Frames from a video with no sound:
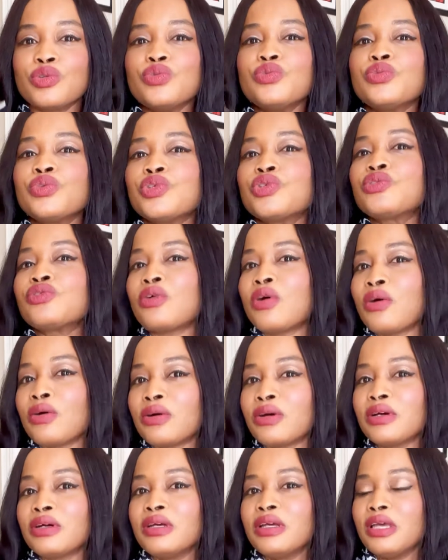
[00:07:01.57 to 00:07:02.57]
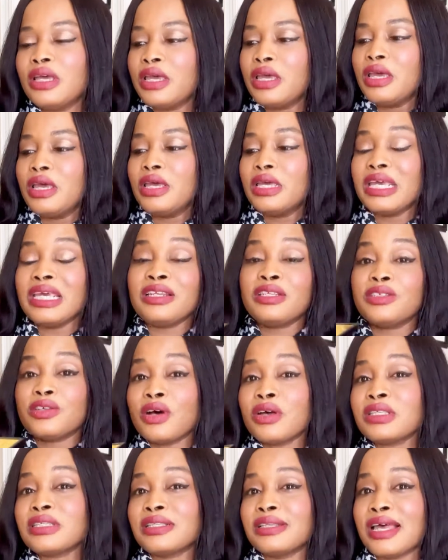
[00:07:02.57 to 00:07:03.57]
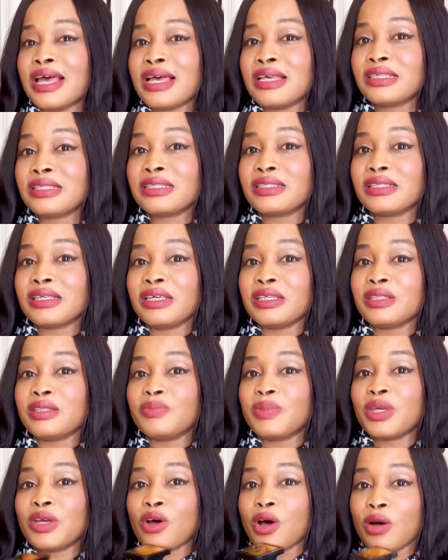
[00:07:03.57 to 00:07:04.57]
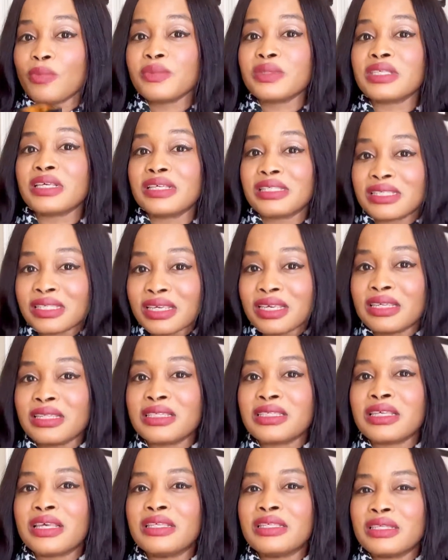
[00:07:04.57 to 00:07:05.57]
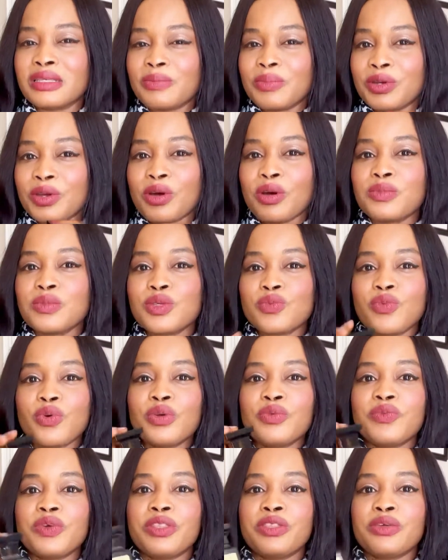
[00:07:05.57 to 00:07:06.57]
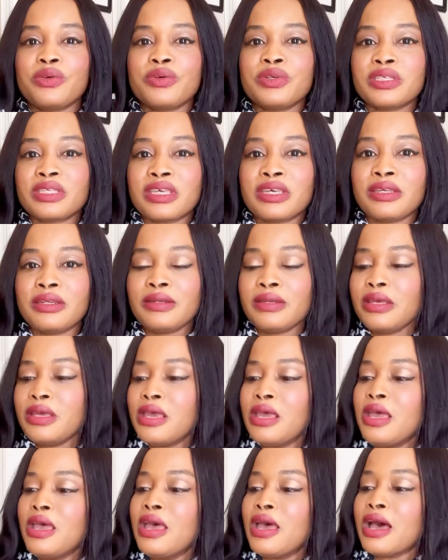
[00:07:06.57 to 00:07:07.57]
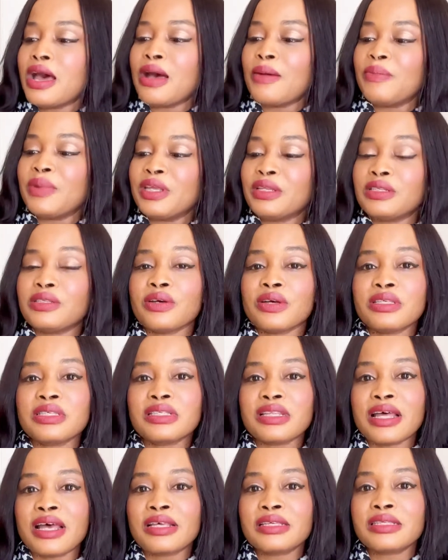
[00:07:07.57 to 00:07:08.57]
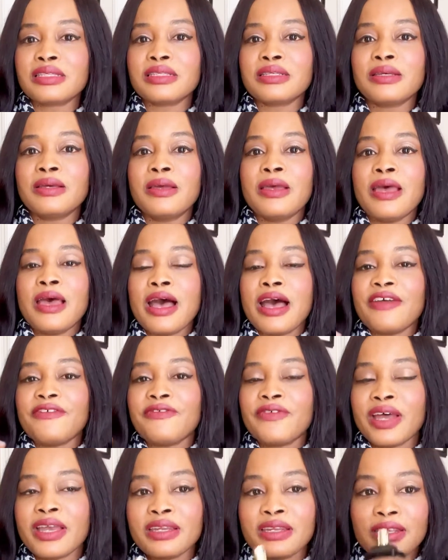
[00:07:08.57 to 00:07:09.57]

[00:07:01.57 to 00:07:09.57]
strong. It does last. It becomes a skin scent. It becomes one with your skin. It does last. I find